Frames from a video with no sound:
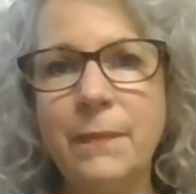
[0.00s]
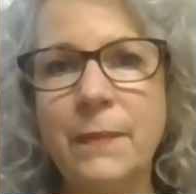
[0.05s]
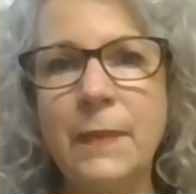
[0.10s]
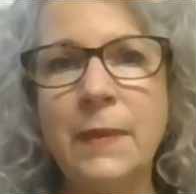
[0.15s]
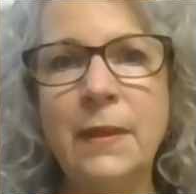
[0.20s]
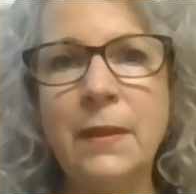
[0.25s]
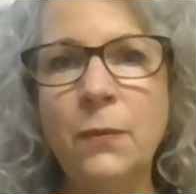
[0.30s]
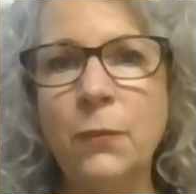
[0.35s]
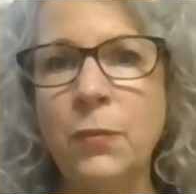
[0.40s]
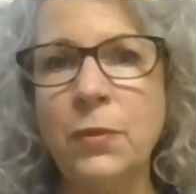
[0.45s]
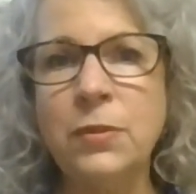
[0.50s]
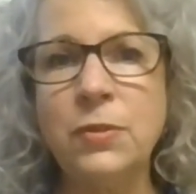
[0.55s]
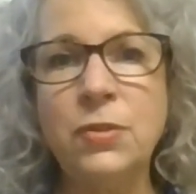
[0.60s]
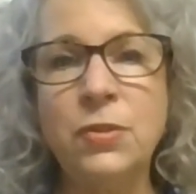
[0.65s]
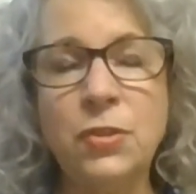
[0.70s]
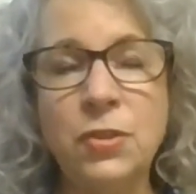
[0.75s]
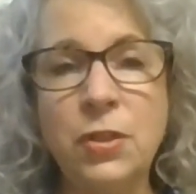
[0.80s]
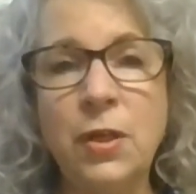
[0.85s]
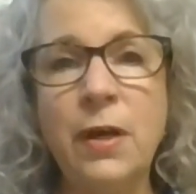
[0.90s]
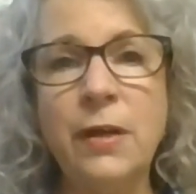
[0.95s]
It was
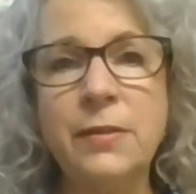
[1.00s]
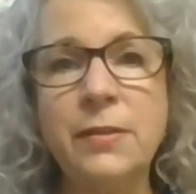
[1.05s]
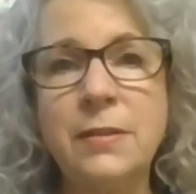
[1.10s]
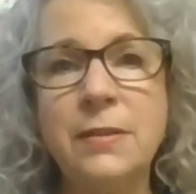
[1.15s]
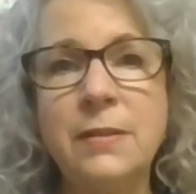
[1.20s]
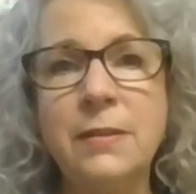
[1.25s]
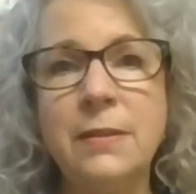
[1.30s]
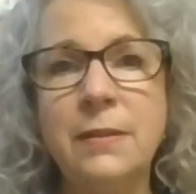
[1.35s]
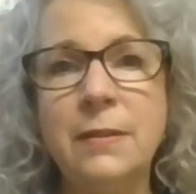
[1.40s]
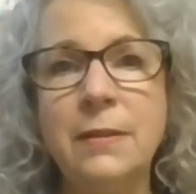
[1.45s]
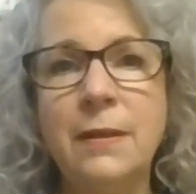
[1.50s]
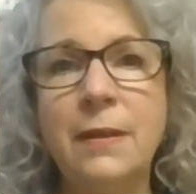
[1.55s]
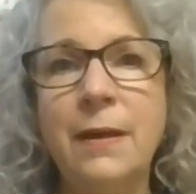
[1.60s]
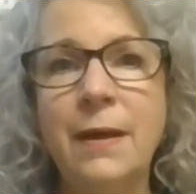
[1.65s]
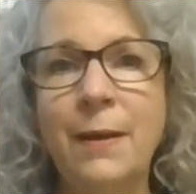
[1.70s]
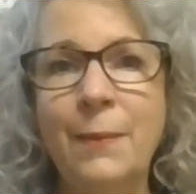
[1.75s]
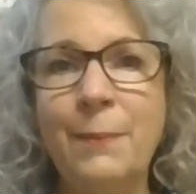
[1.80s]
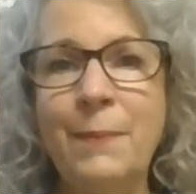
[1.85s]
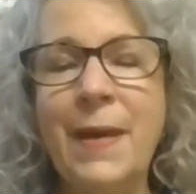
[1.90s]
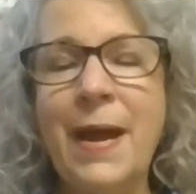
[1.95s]
just
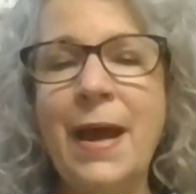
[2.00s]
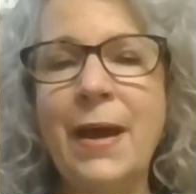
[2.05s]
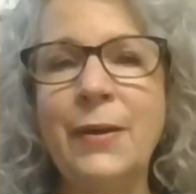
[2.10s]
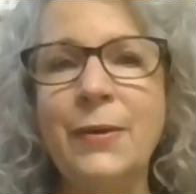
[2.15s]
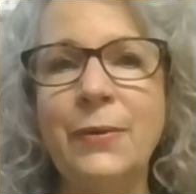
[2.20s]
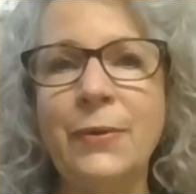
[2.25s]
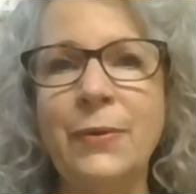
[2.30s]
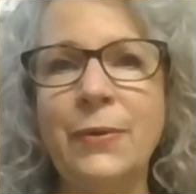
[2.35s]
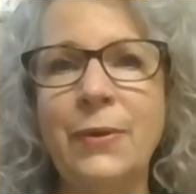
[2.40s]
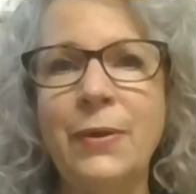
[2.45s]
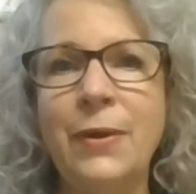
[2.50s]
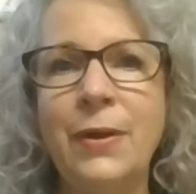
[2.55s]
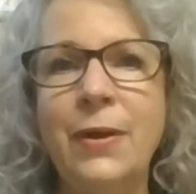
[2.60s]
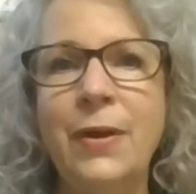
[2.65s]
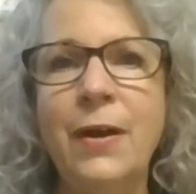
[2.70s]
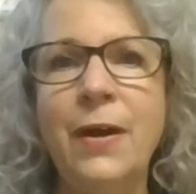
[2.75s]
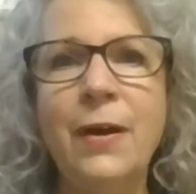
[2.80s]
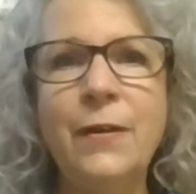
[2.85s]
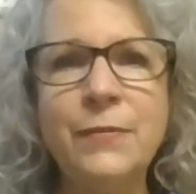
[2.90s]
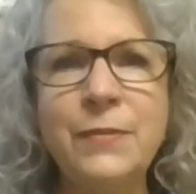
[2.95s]
a matter
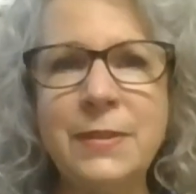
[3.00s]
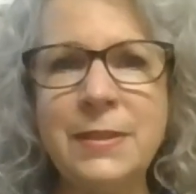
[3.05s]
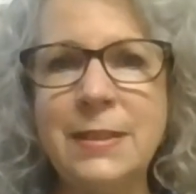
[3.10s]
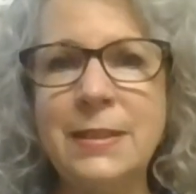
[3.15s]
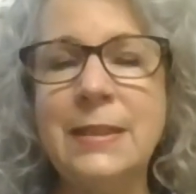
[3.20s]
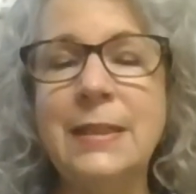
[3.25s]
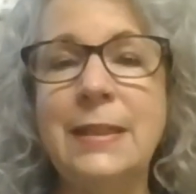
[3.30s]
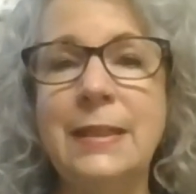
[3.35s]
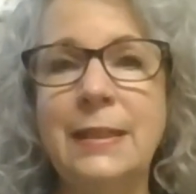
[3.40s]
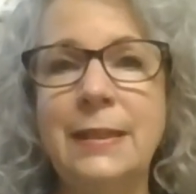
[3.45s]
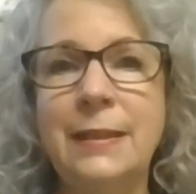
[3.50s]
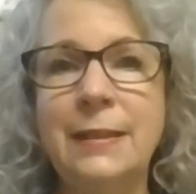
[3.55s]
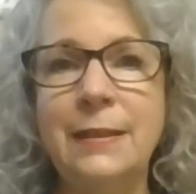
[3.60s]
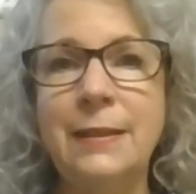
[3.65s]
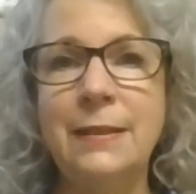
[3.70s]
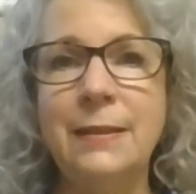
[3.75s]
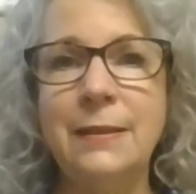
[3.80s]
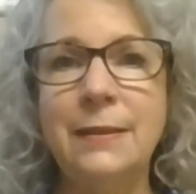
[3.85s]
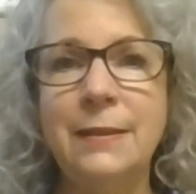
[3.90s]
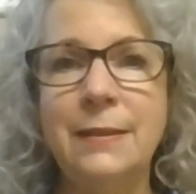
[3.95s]
of sitting
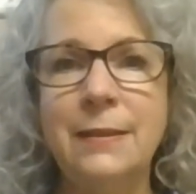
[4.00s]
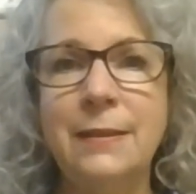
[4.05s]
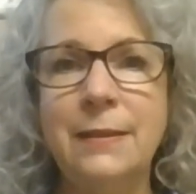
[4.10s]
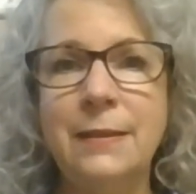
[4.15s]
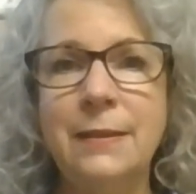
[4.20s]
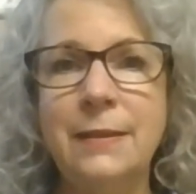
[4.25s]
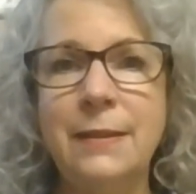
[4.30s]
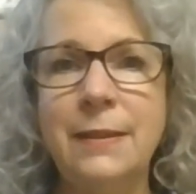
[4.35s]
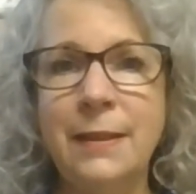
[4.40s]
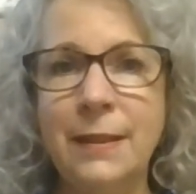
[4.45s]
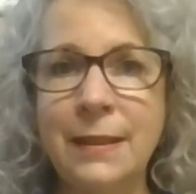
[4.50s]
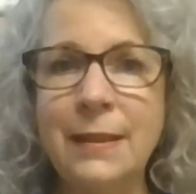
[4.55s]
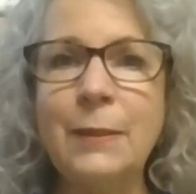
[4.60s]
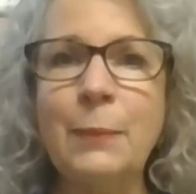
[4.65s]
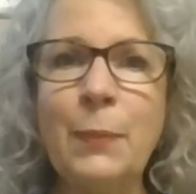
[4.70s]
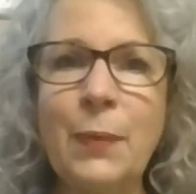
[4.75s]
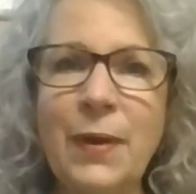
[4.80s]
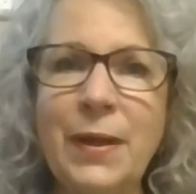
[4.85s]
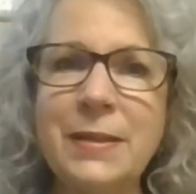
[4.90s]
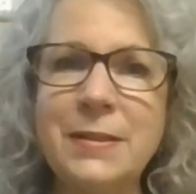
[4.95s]
in the
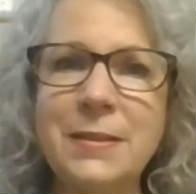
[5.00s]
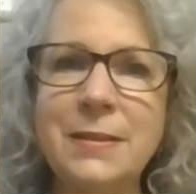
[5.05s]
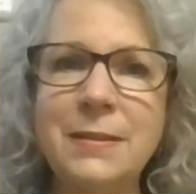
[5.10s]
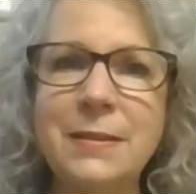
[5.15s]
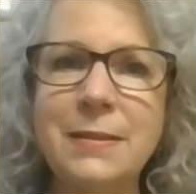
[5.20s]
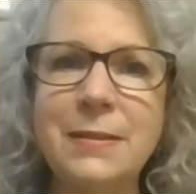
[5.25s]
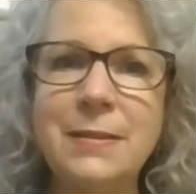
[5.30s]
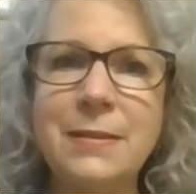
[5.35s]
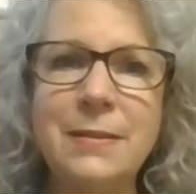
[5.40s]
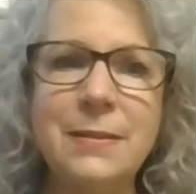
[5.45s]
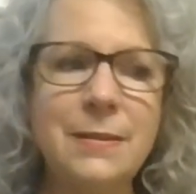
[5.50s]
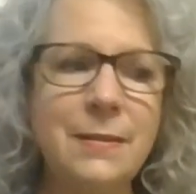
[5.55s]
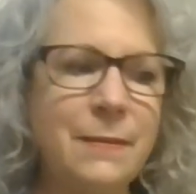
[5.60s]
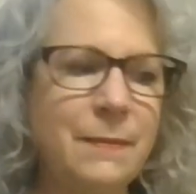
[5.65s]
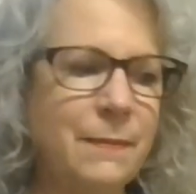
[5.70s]
presence.